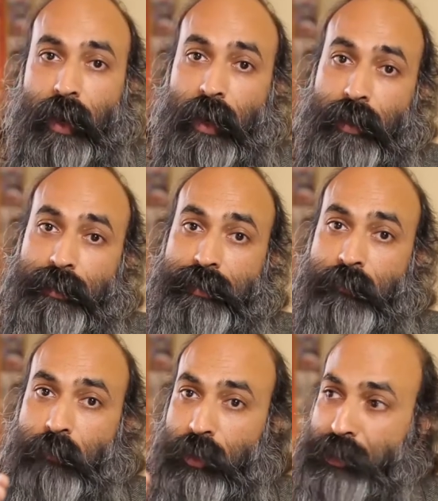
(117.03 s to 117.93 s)
has the
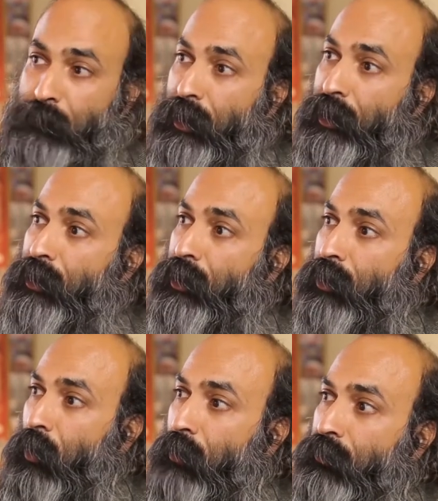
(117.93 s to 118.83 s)

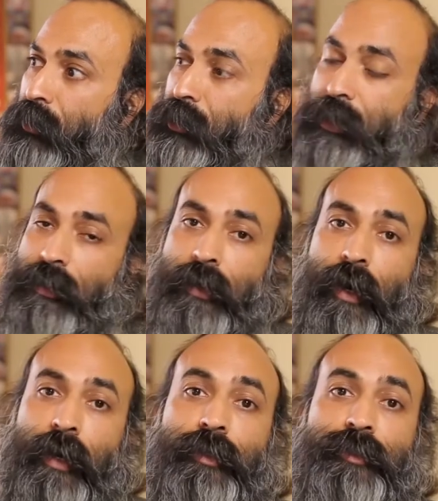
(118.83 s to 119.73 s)
possibility of reaching the
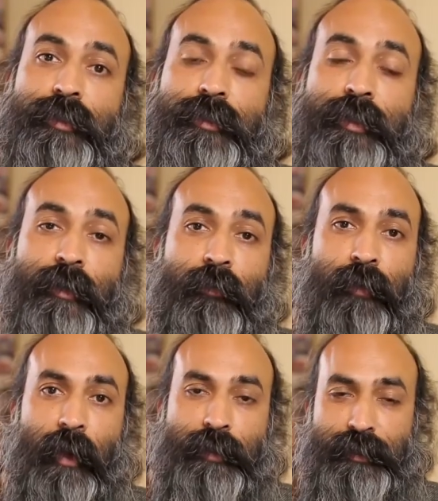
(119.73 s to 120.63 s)
highest state of
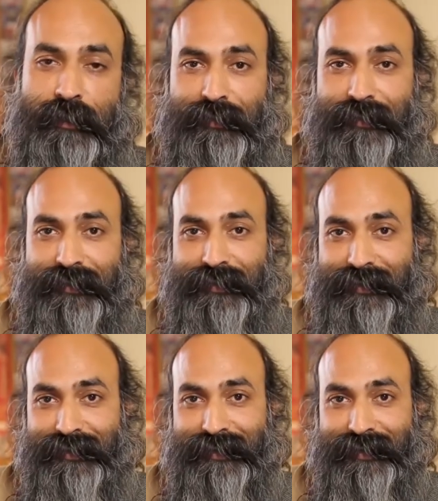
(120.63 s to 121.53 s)
consciousness
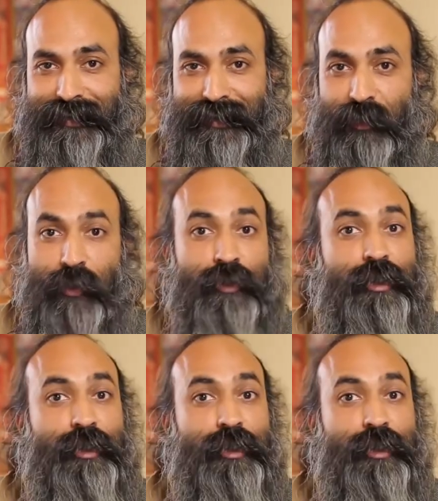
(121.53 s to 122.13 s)
the